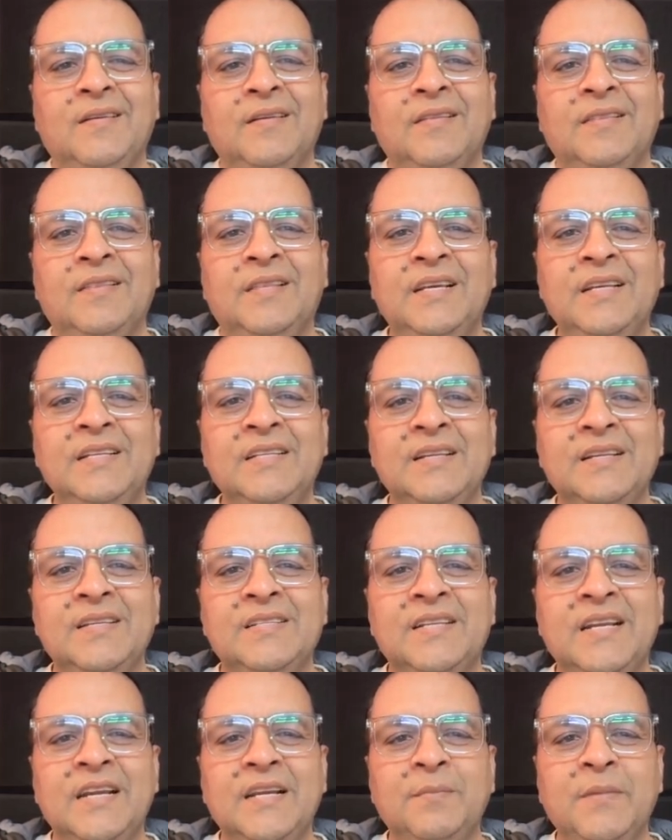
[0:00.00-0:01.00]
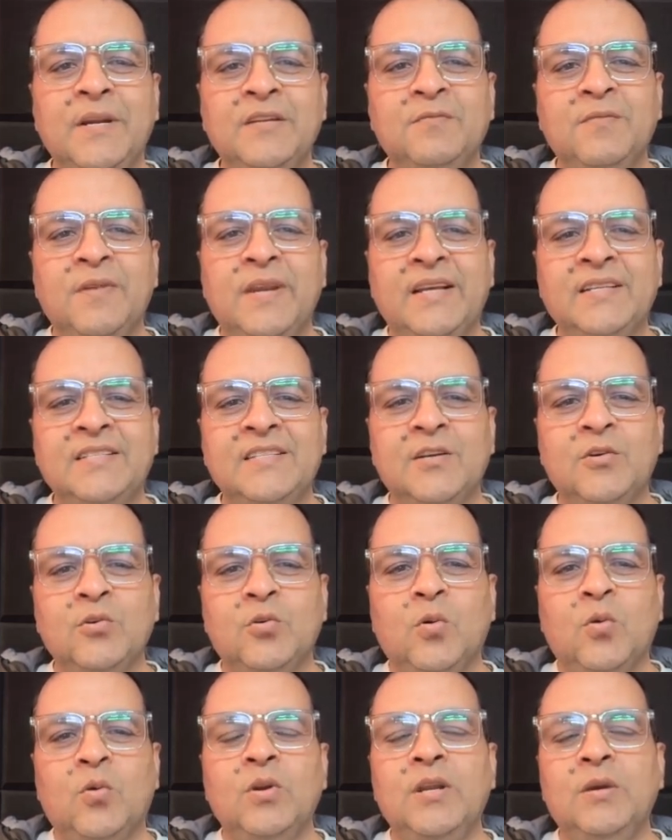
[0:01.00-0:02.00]
these statements will
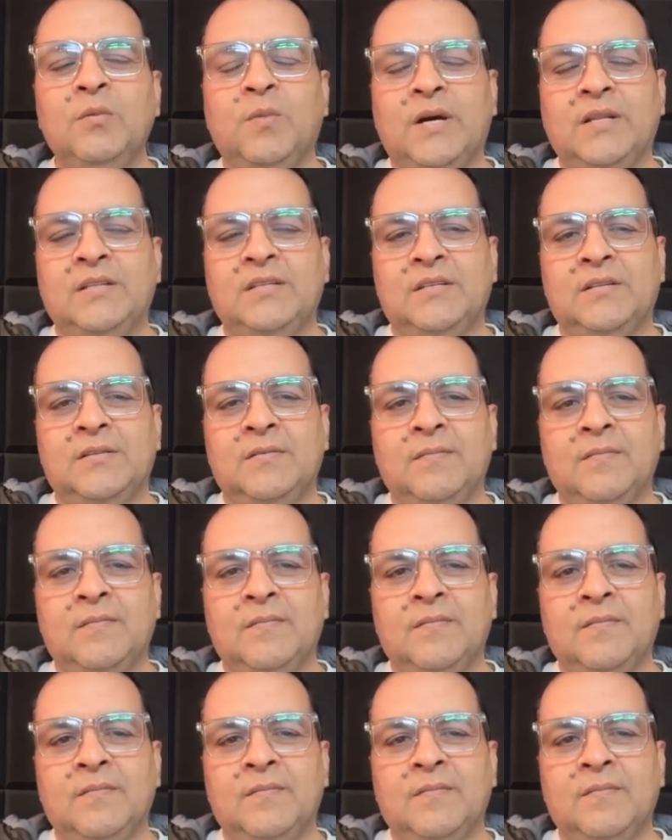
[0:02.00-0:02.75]
execute only once.